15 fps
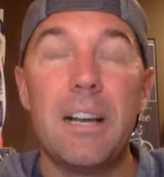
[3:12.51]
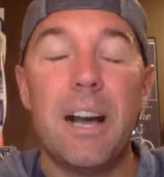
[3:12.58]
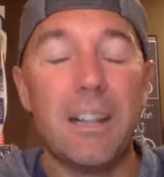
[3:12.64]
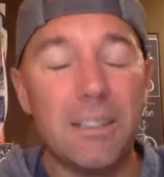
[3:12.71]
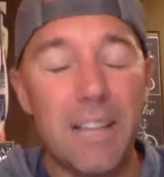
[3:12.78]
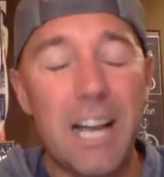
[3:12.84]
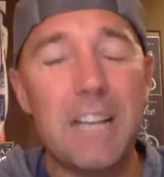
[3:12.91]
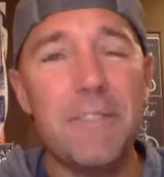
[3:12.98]
a
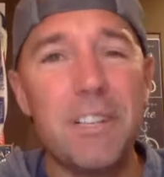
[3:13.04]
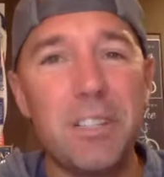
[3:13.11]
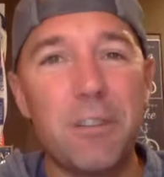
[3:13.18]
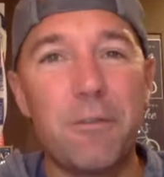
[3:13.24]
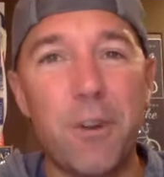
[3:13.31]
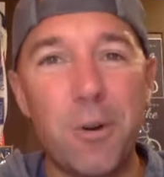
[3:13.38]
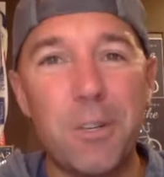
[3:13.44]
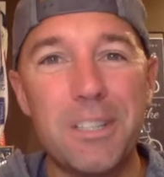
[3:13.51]
lot of us are
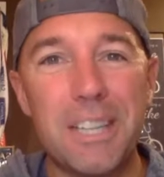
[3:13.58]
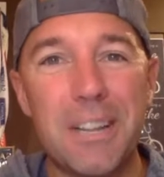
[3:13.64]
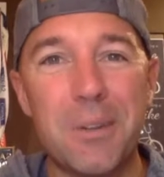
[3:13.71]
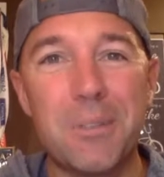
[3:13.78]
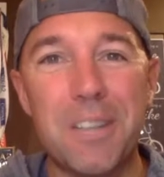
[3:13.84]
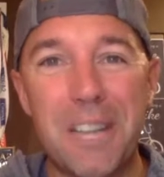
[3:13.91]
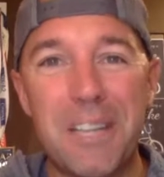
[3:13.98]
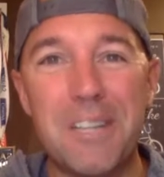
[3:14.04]
focused on
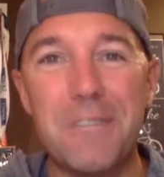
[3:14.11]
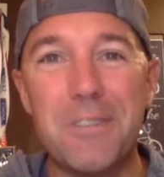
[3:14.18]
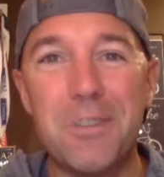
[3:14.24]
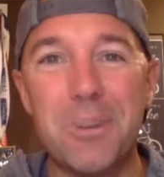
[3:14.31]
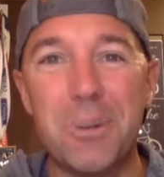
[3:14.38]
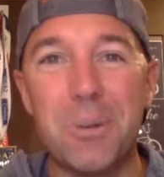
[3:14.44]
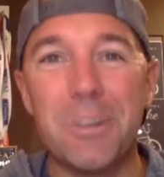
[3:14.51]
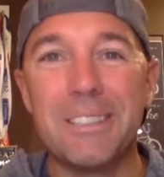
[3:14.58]
those
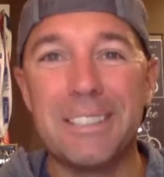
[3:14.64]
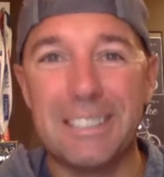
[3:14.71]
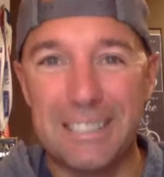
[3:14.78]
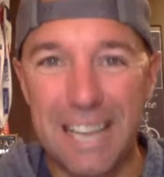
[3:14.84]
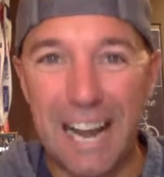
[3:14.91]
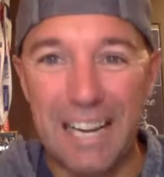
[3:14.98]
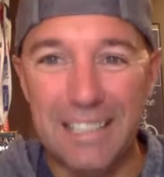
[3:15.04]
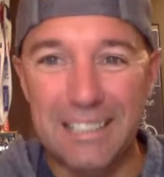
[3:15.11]
individual
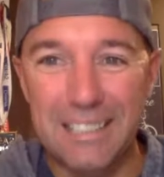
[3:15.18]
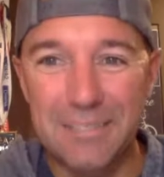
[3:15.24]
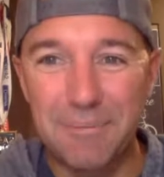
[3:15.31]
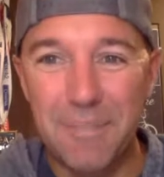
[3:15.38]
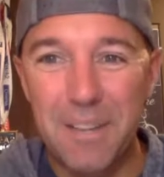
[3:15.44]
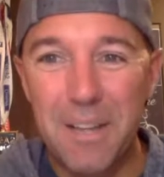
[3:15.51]
stocks.